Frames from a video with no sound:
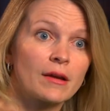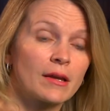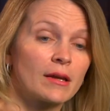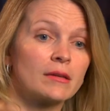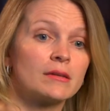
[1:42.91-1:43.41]

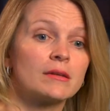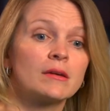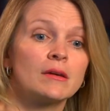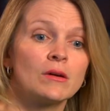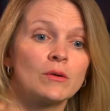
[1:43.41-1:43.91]
and
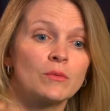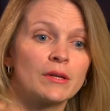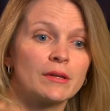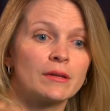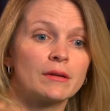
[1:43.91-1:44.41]

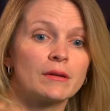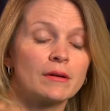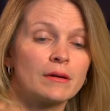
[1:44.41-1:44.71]
we